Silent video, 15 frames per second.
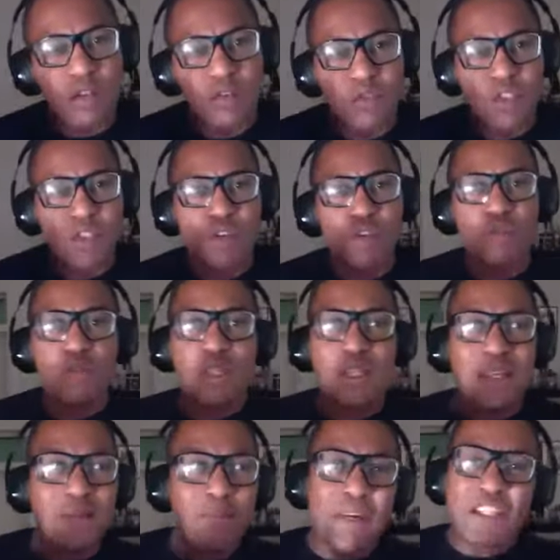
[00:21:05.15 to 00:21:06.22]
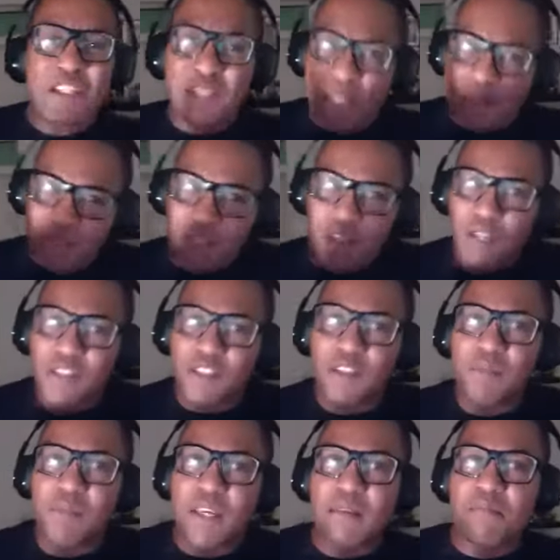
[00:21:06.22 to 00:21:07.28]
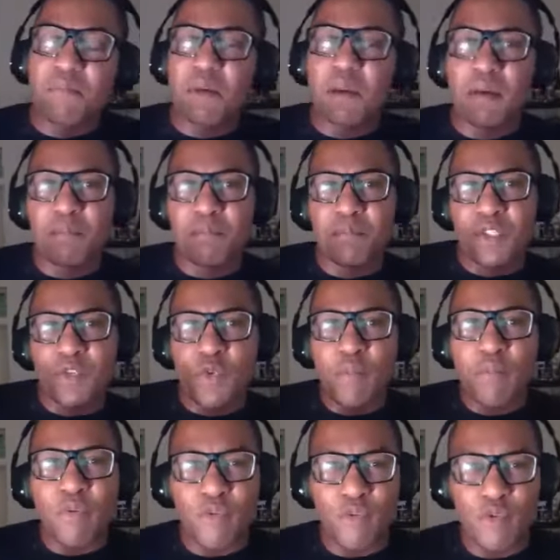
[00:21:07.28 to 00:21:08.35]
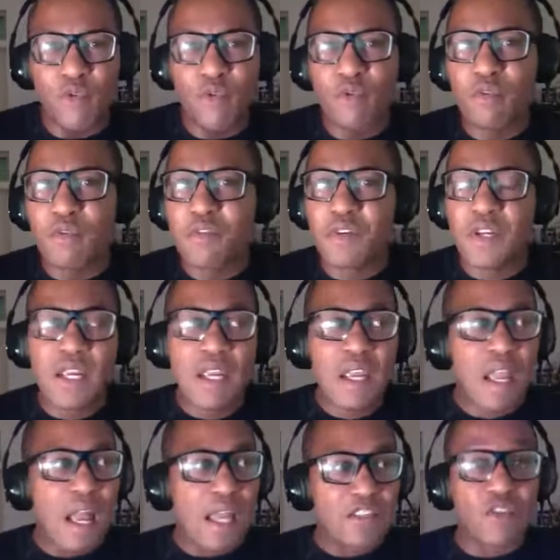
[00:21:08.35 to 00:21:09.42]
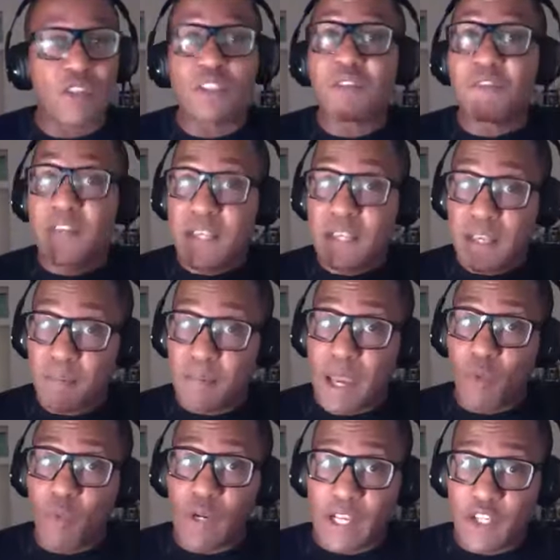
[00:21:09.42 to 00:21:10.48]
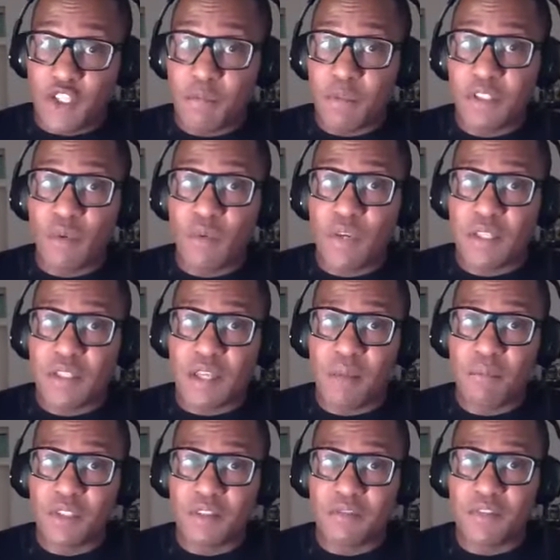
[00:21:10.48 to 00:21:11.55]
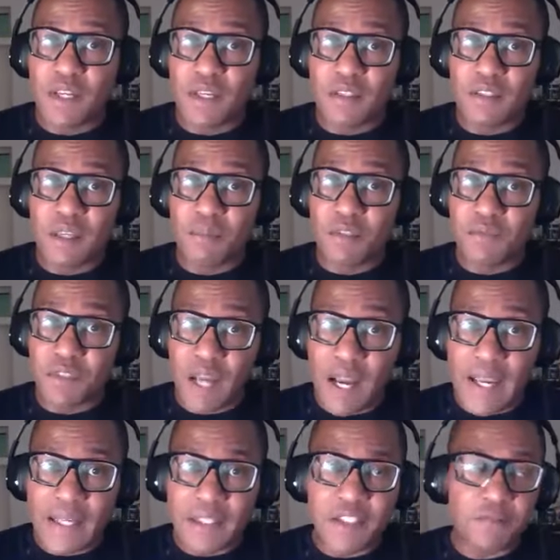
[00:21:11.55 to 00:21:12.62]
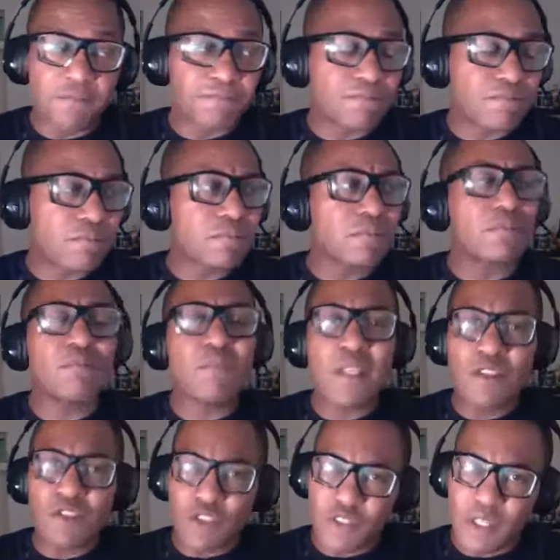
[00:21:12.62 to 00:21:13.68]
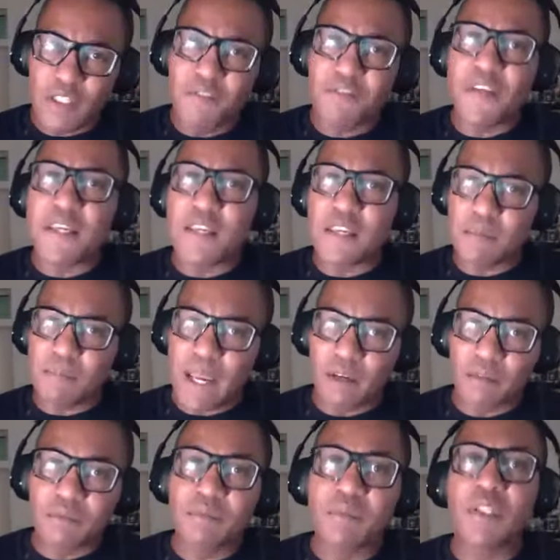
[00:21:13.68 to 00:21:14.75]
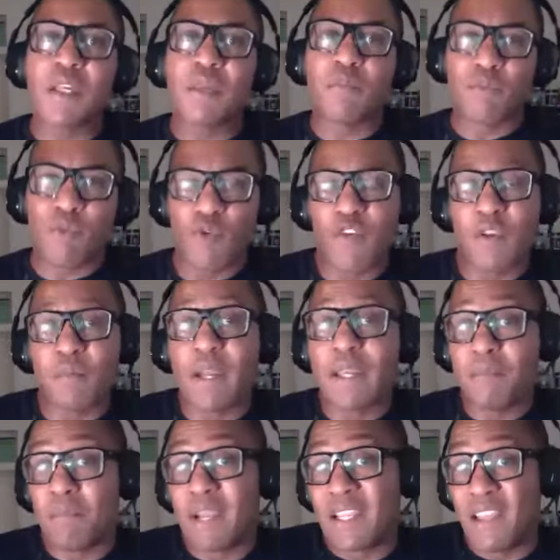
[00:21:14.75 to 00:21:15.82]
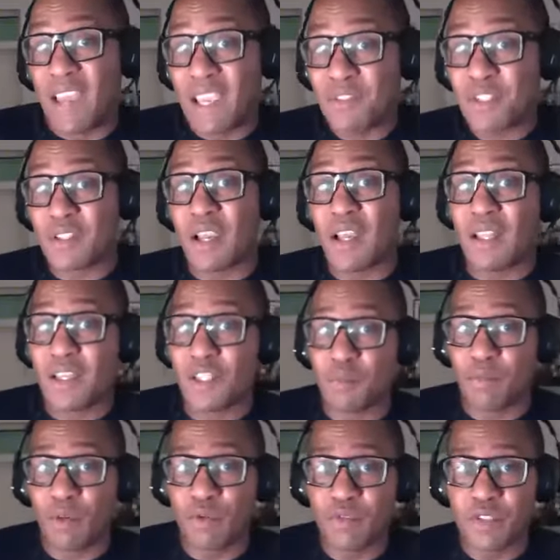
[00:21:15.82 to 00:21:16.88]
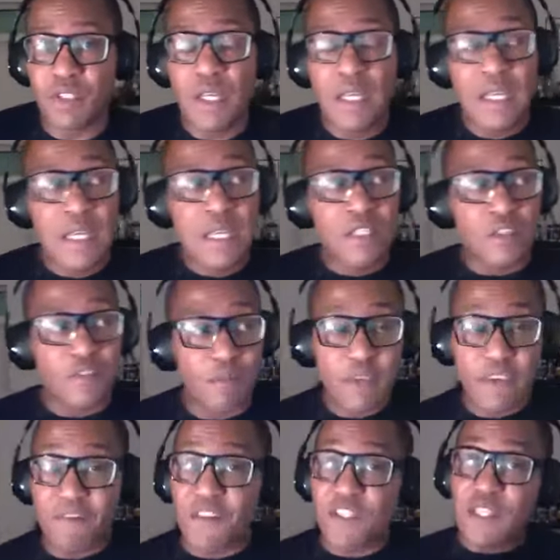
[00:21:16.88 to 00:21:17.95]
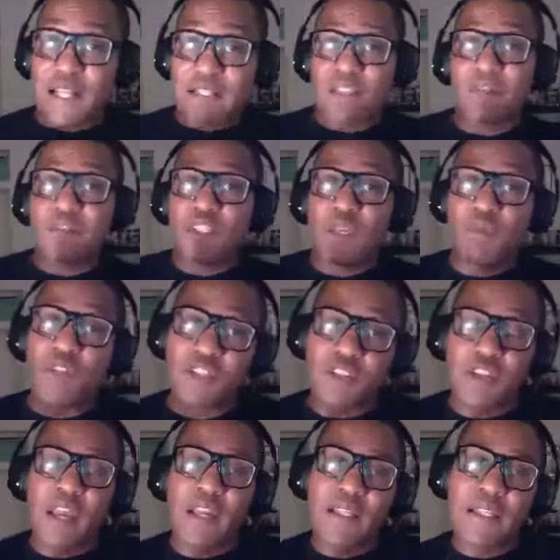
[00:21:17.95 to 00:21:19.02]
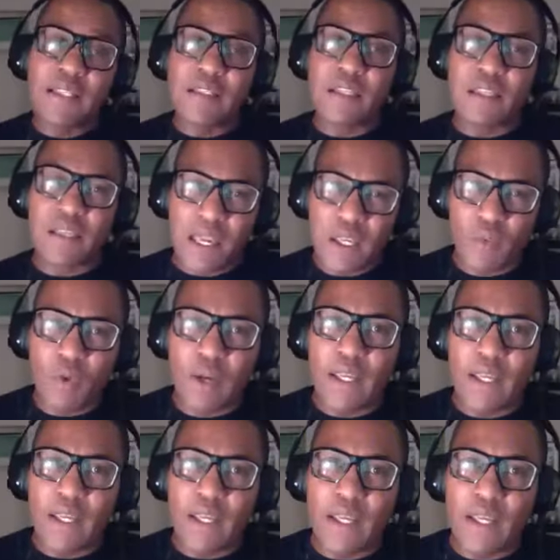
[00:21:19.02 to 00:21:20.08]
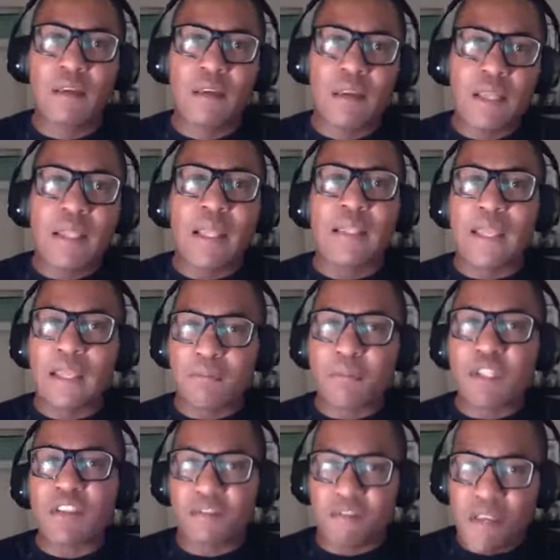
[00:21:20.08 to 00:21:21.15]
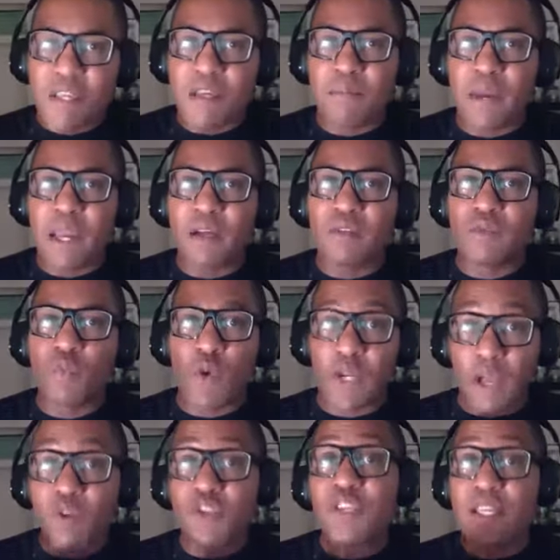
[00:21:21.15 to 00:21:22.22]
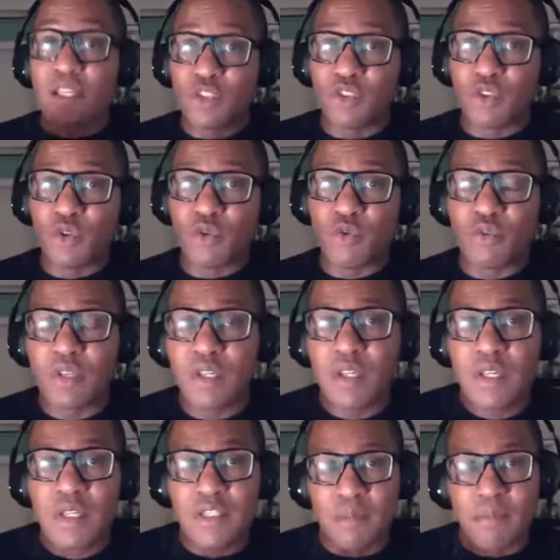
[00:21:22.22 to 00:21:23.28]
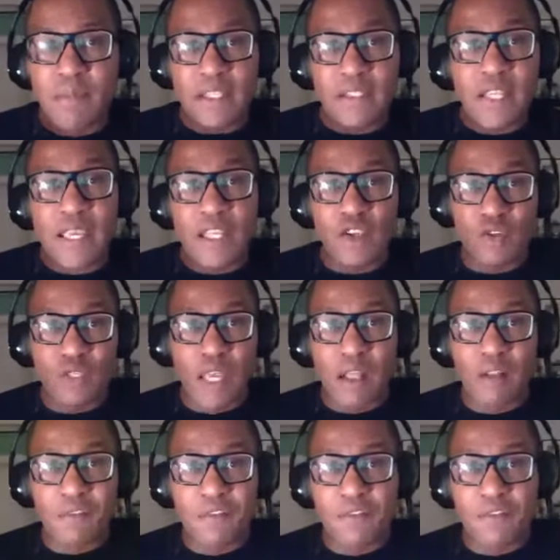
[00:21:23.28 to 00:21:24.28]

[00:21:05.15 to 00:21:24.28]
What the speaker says: So my sleep started to improve. I started thinking about what I should be doing in terms of diet. So I started thinking about improving my lifestyle, I suppose. So for me, physical activity was certainly the gateway that led me to think about what else I could do to maintain good health.